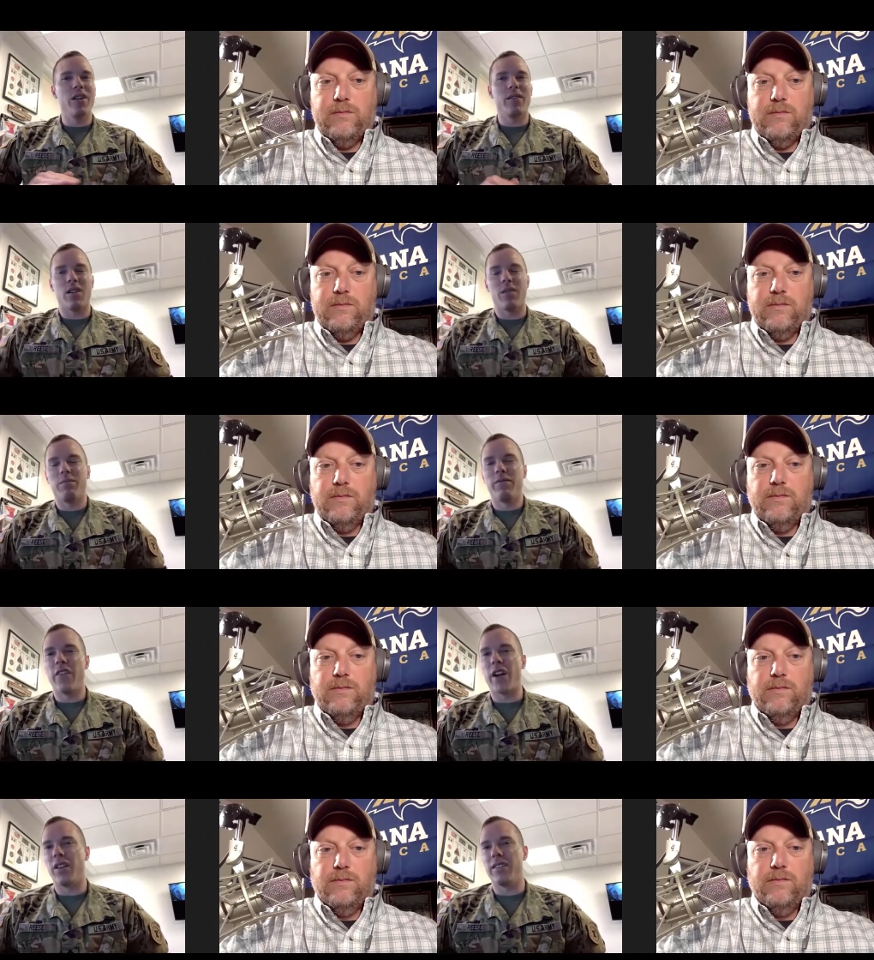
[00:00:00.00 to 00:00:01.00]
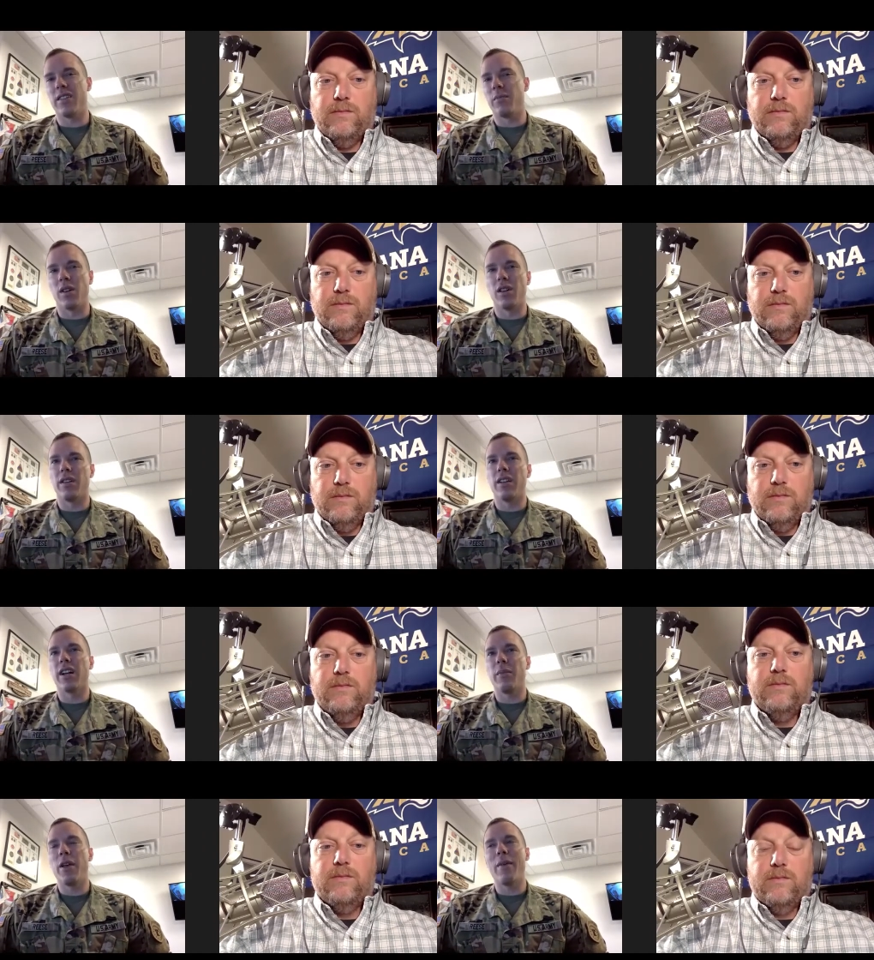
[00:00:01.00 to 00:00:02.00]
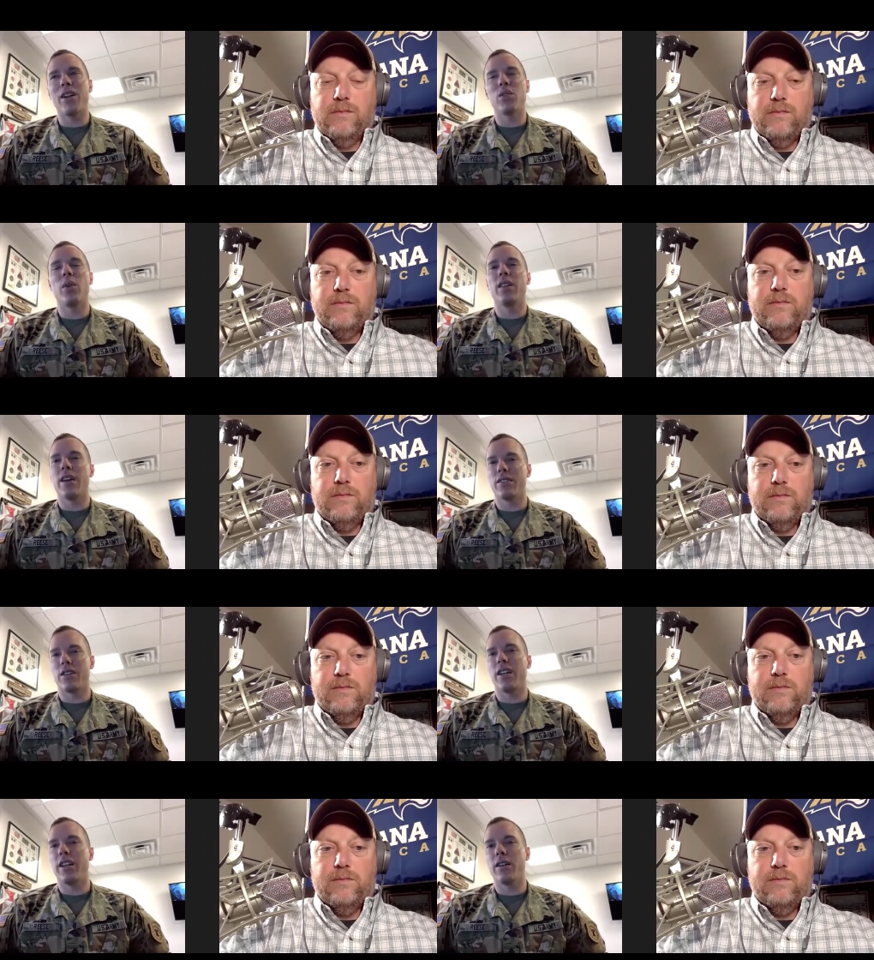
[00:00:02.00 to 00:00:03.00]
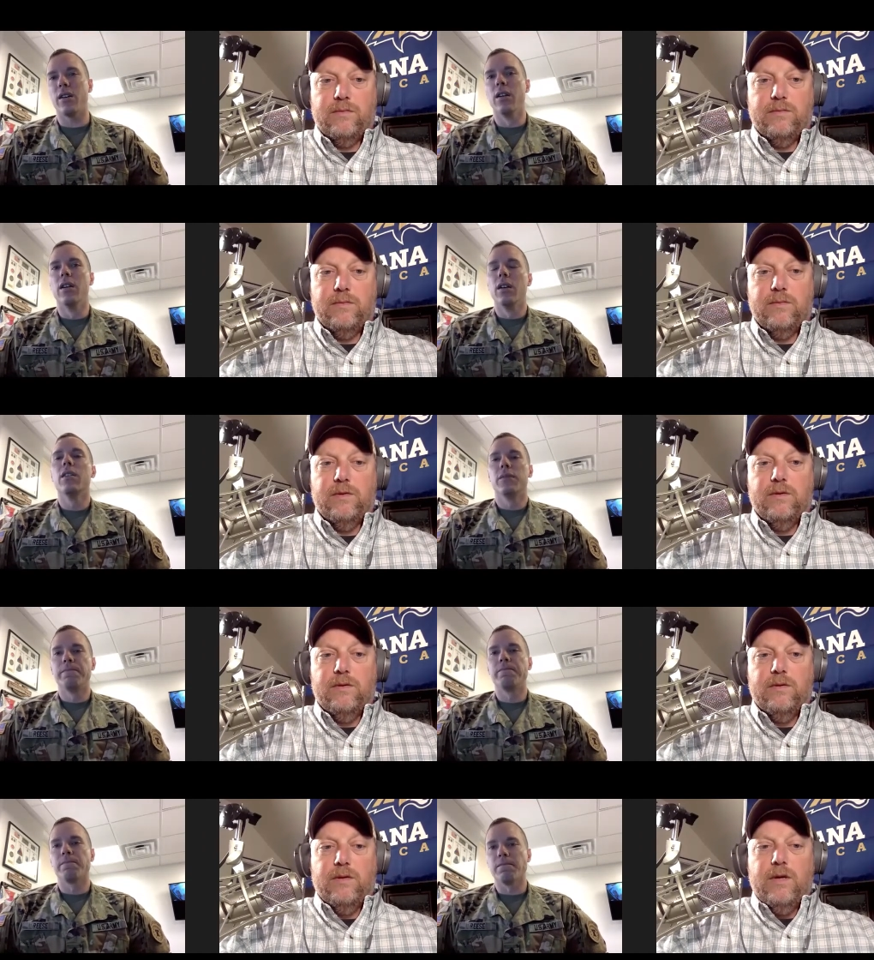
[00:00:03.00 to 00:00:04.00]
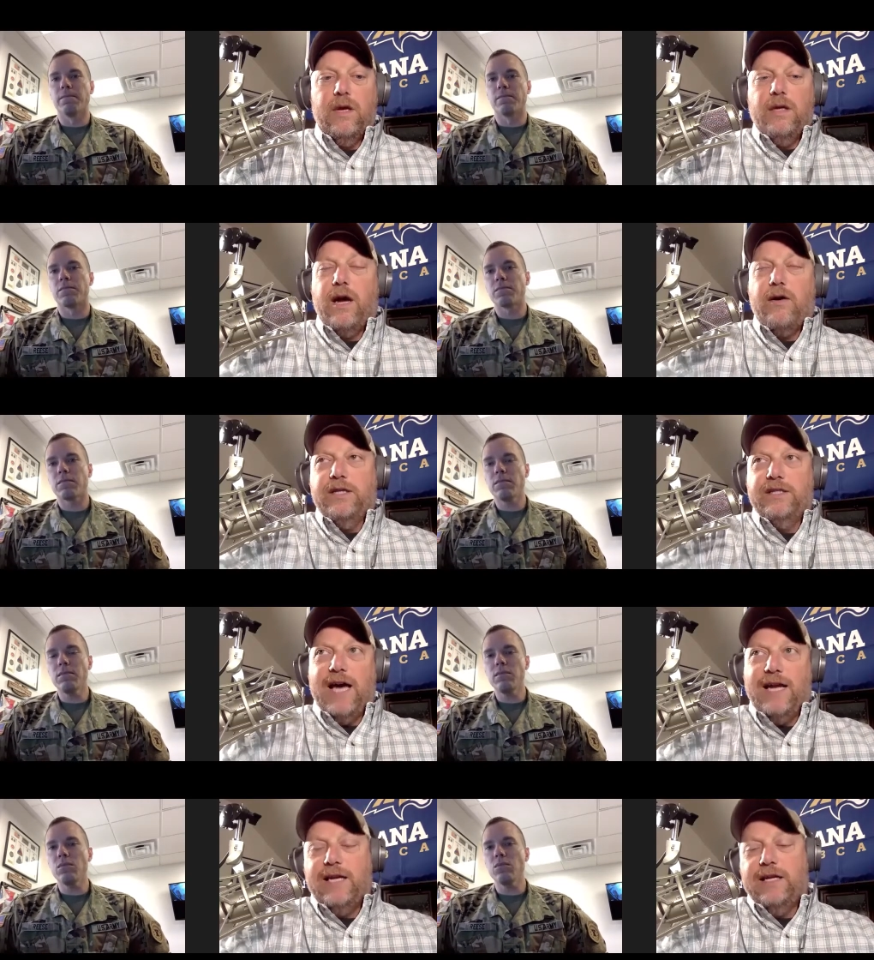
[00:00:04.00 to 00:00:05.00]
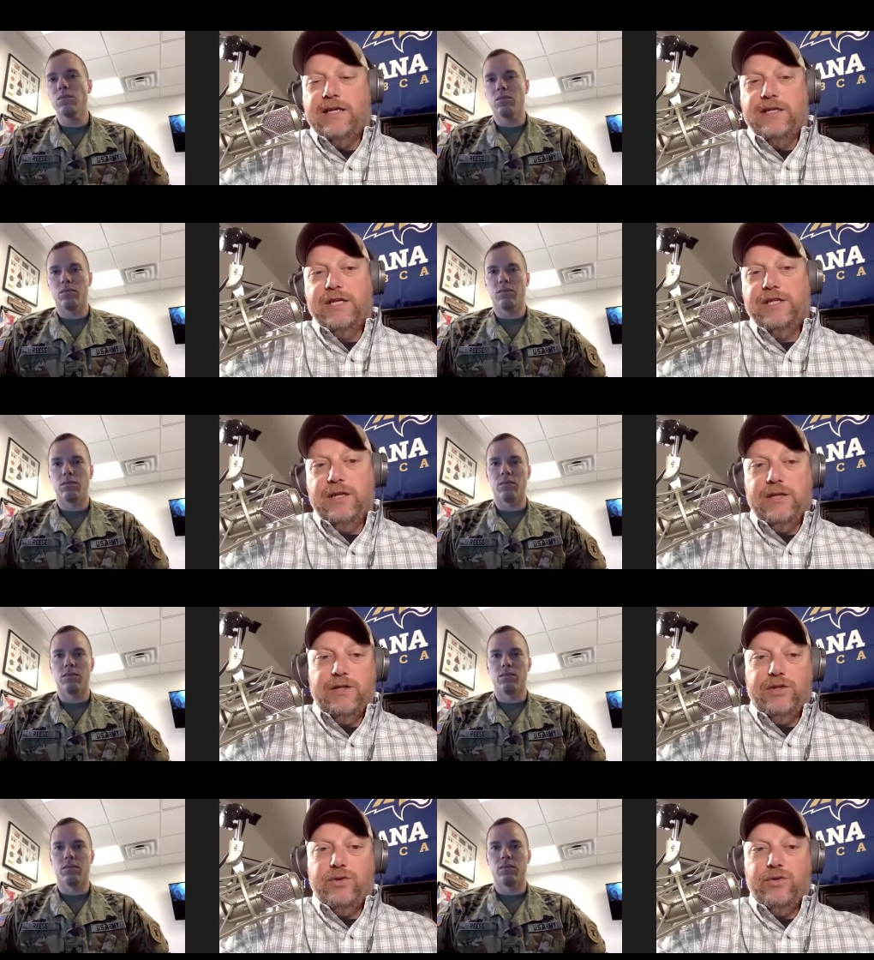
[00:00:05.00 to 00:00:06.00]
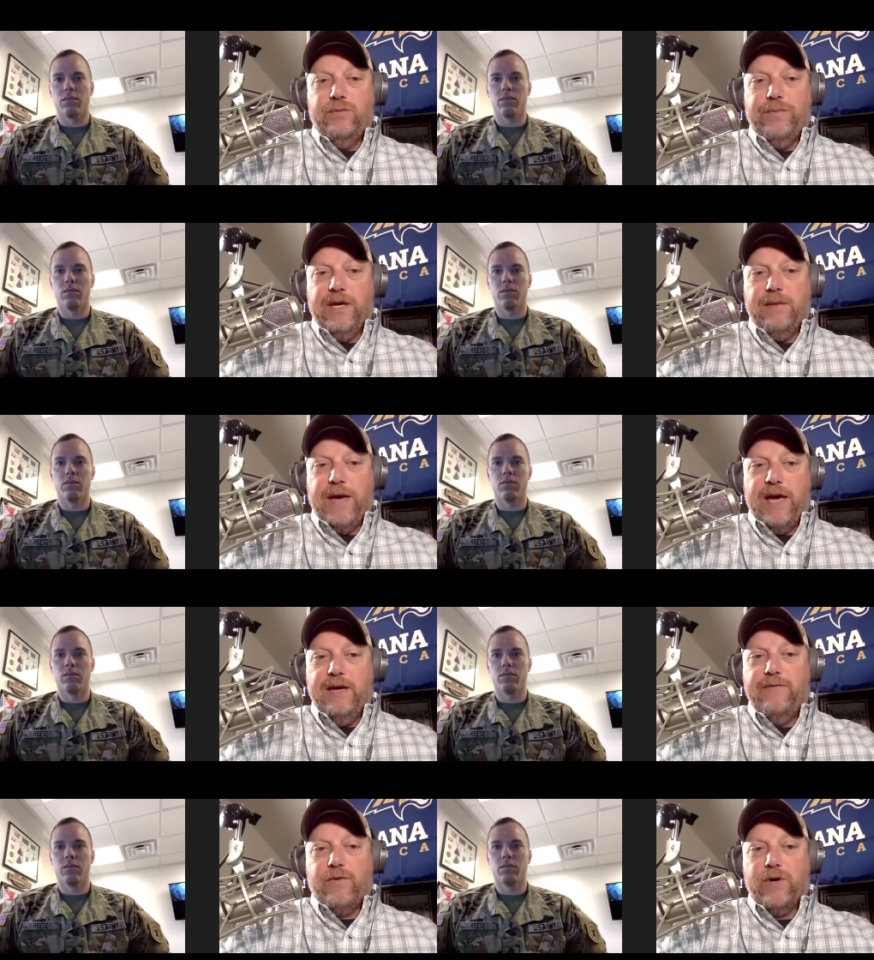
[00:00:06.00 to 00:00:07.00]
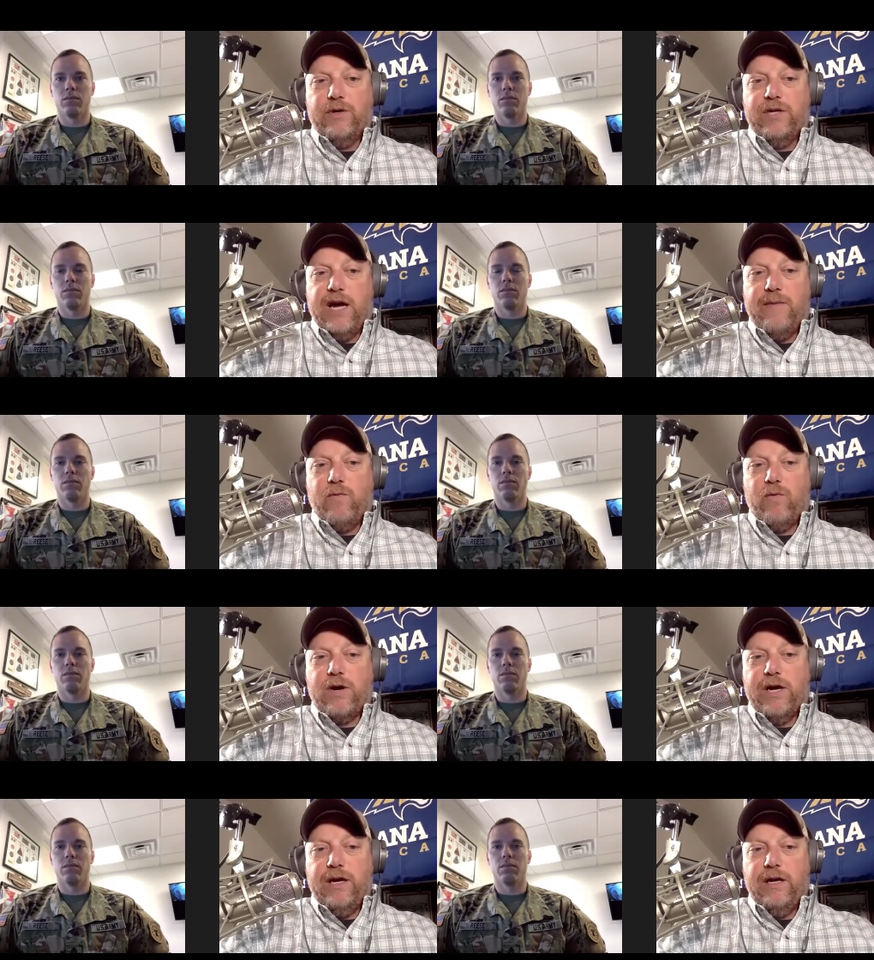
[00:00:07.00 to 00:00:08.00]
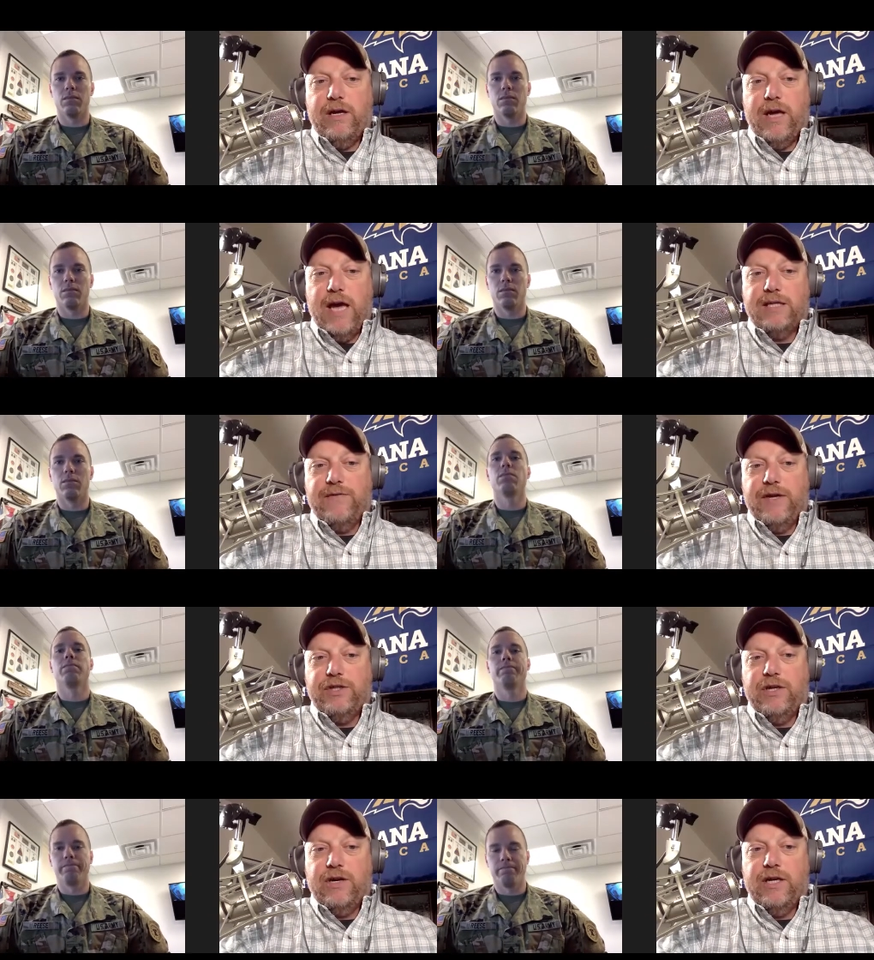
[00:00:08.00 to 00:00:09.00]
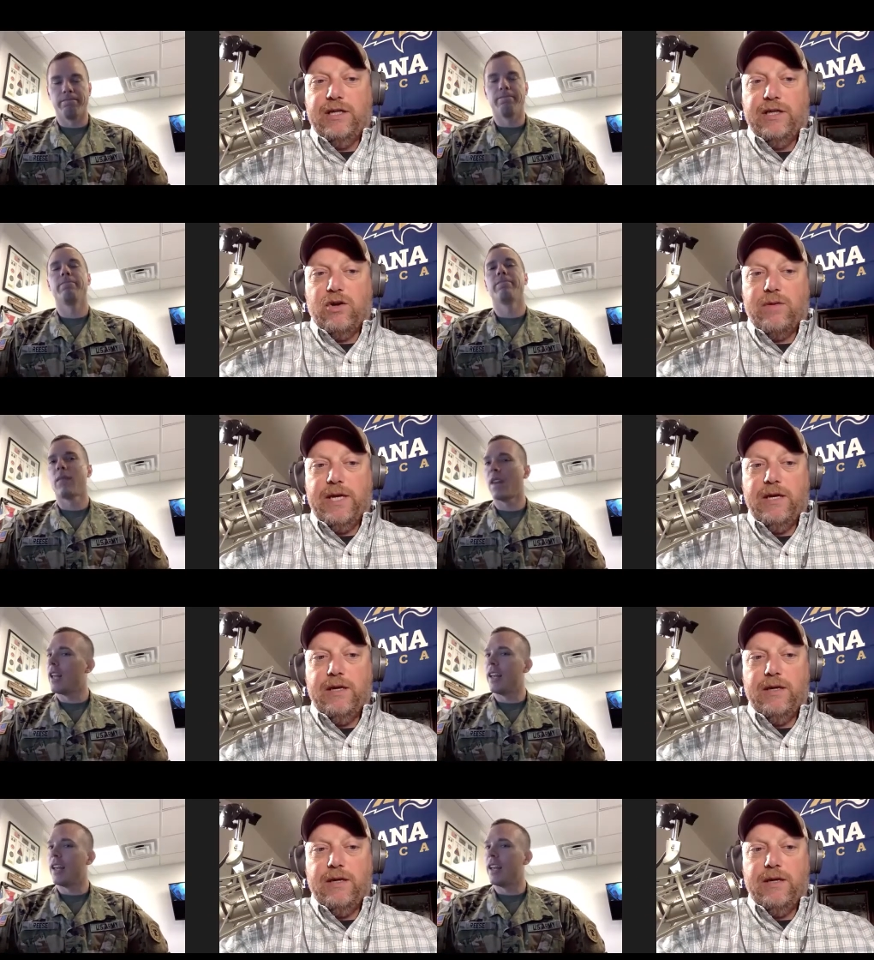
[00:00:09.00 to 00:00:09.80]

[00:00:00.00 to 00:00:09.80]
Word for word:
Speaker 1: duty, are, are fairly similar. They're going to be about 20000 a year.
Speaker 2: Now, is that in addition to being paid for your time working as a veterinarian in the Army?